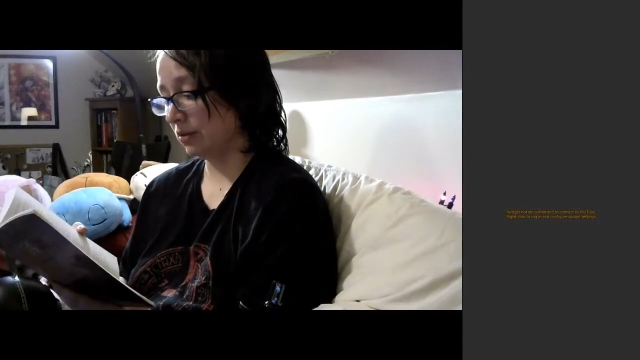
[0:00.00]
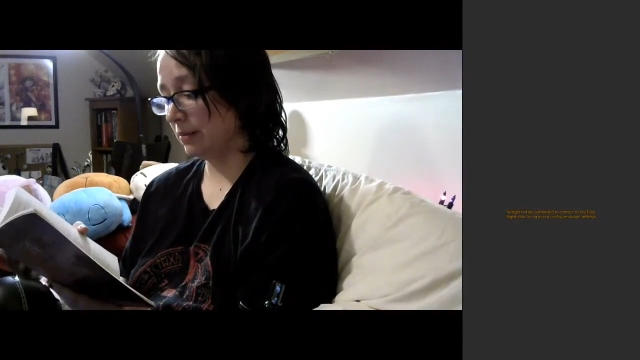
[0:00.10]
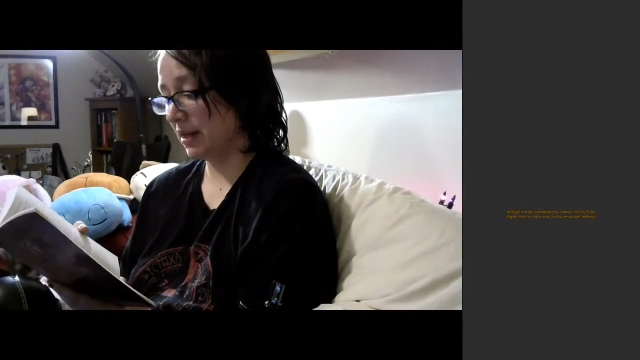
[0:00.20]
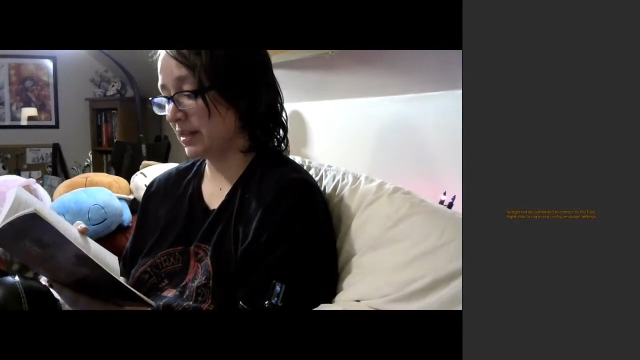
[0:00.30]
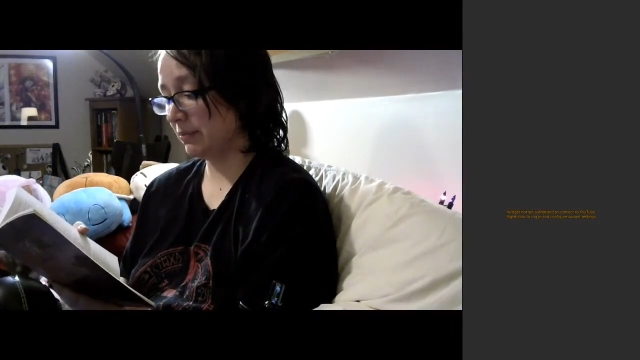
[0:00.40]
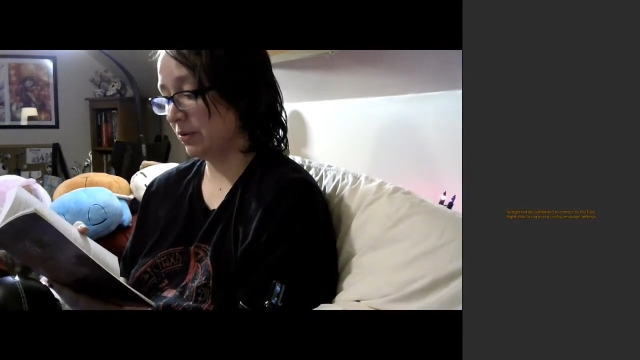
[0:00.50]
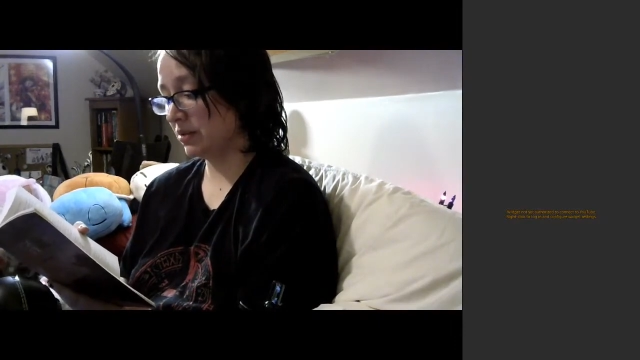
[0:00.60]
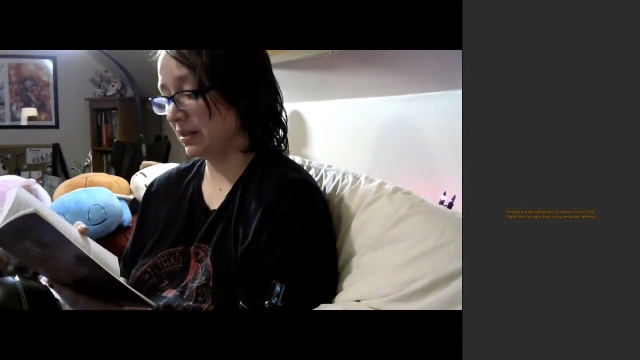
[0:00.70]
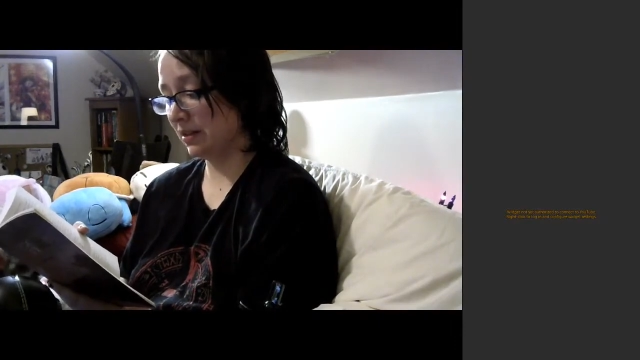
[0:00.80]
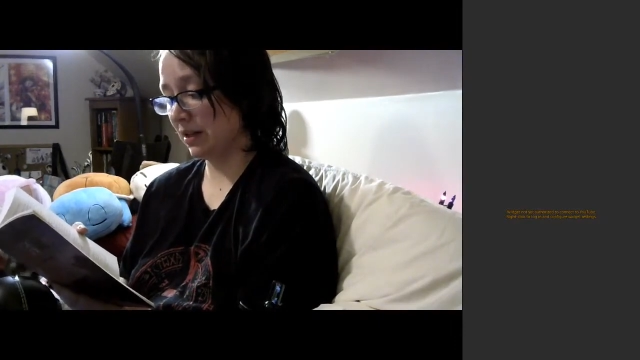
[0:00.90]
or am I
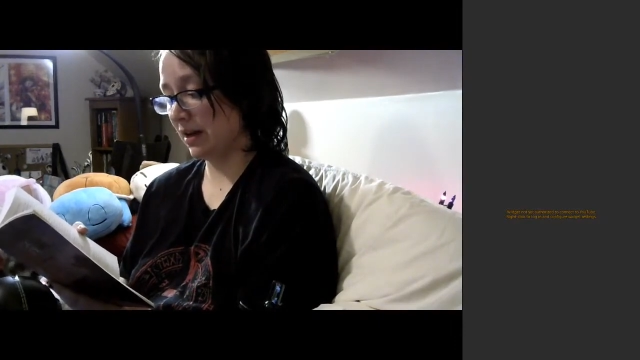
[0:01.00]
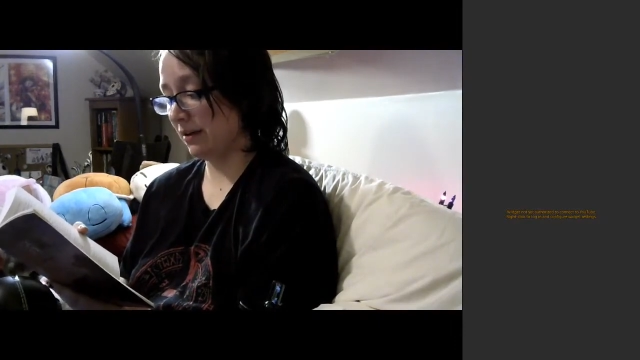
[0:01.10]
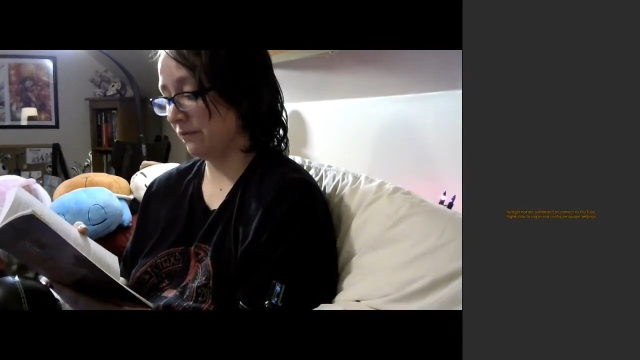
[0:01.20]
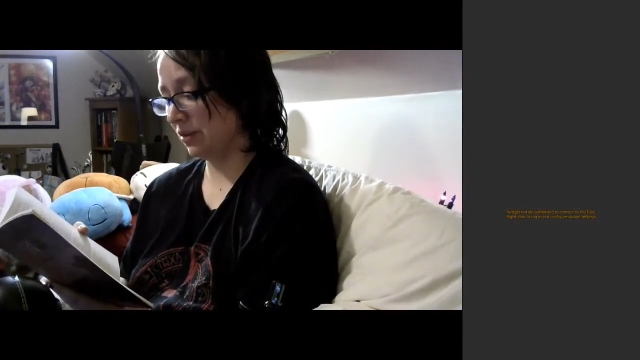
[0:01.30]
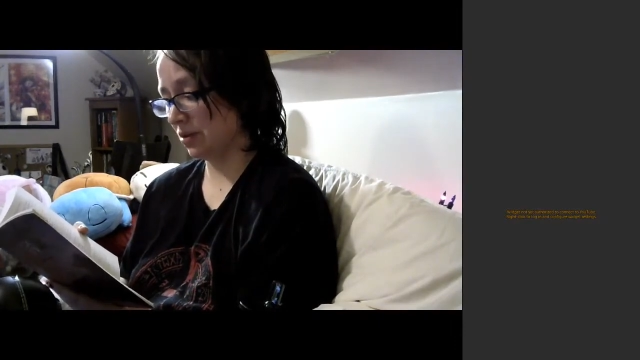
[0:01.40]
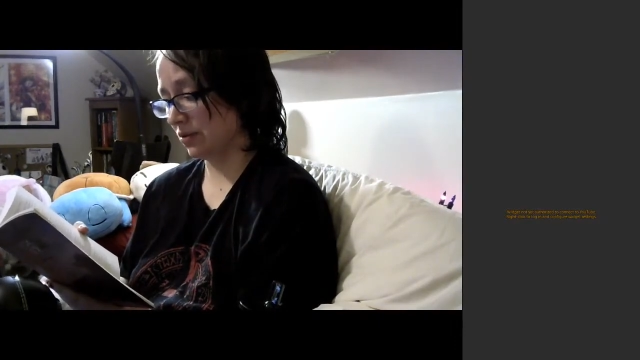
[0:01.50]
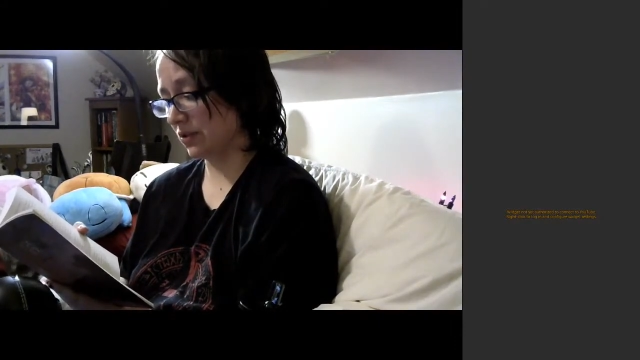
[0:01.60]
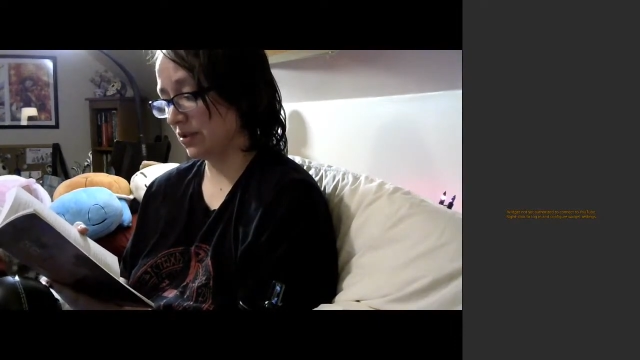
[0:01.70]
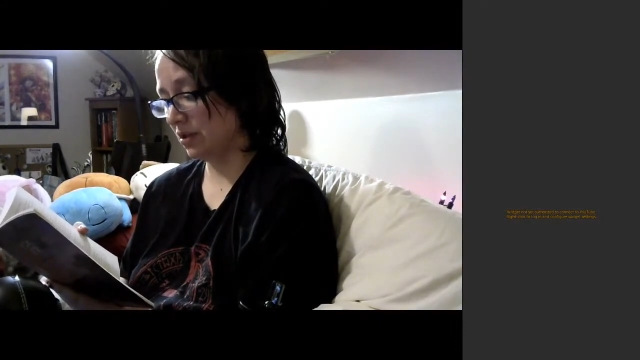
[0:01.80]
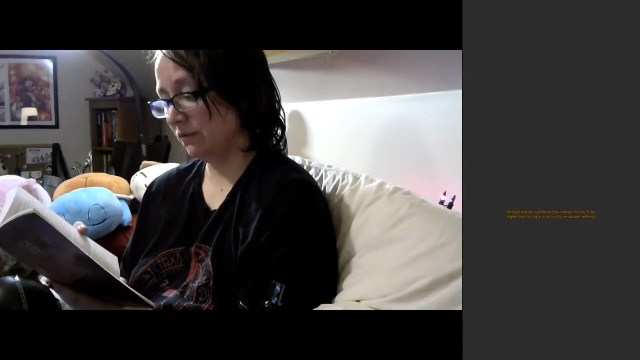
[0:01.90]
supposed to die of
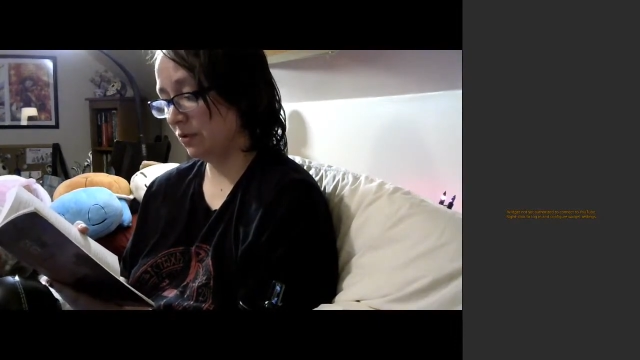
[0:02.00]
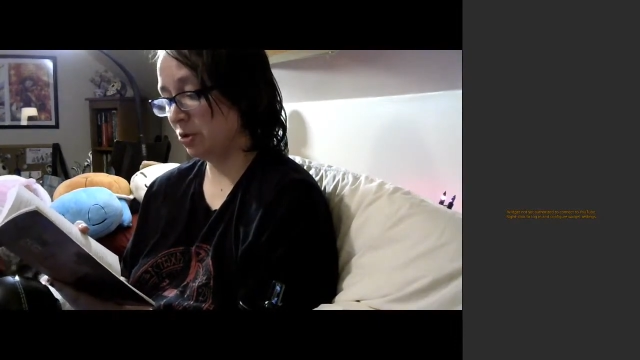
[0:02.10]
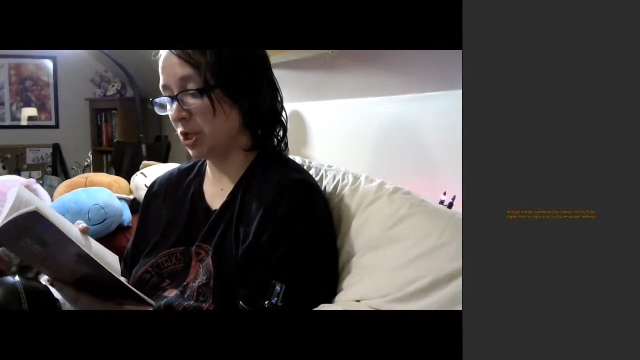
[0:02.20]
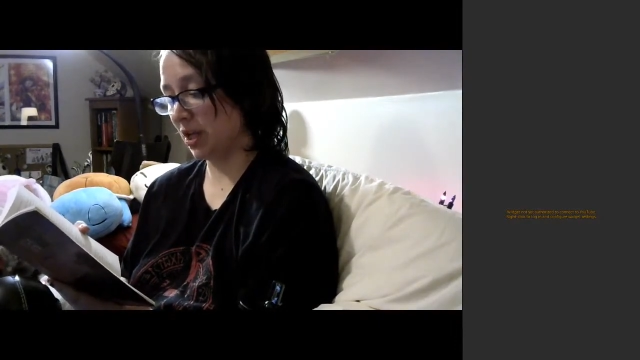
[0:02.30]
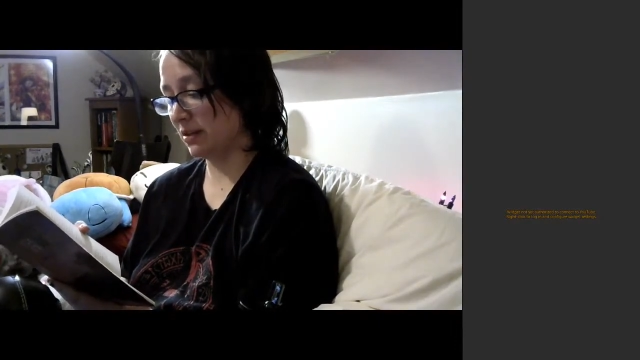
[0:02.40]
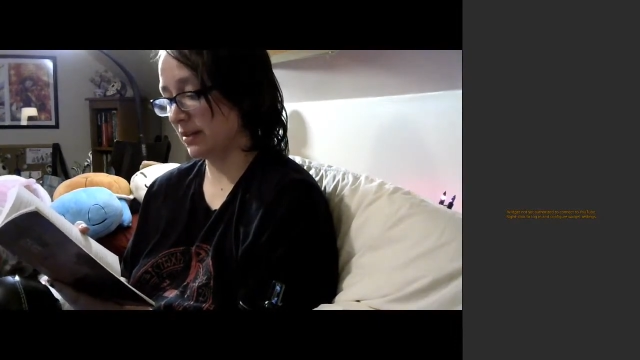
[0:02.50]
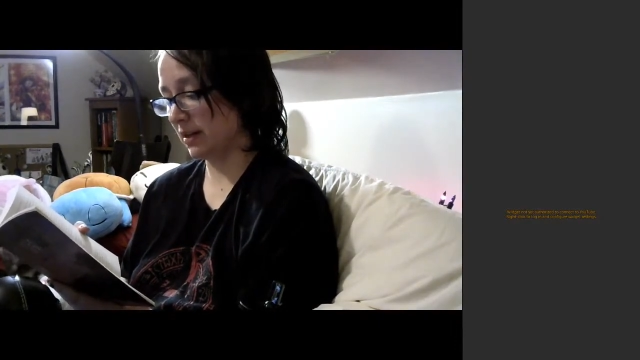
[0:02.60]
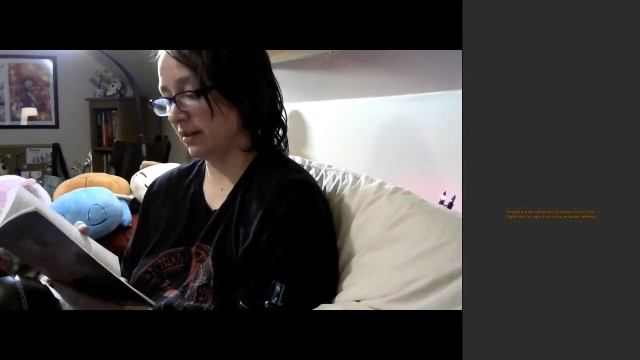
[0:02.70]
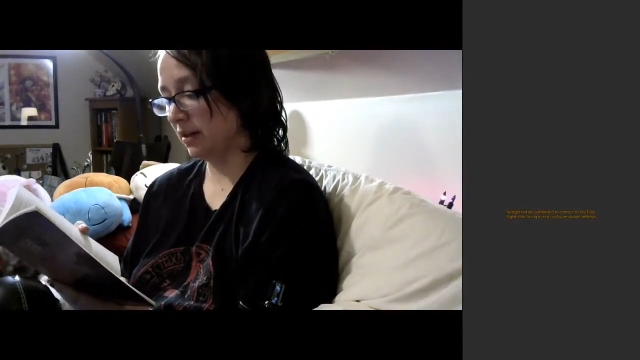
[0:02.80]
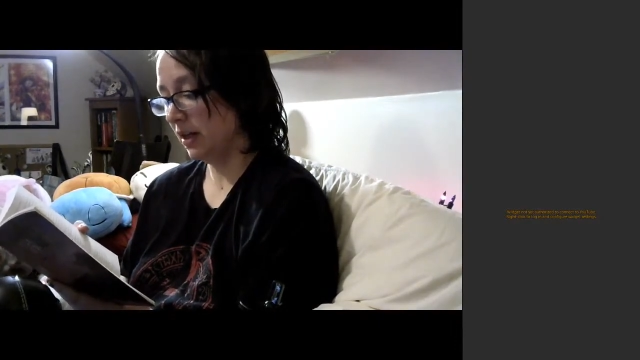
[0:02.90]
thirst? Fu Shen
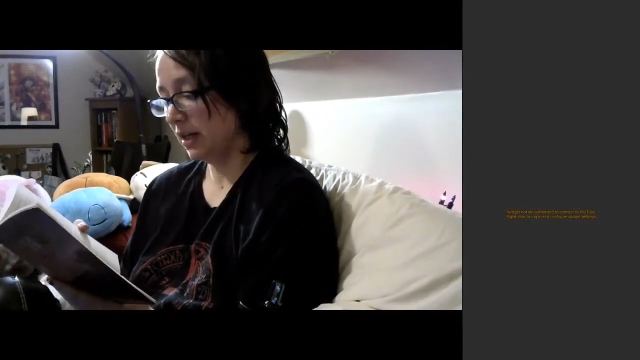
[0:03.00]
said.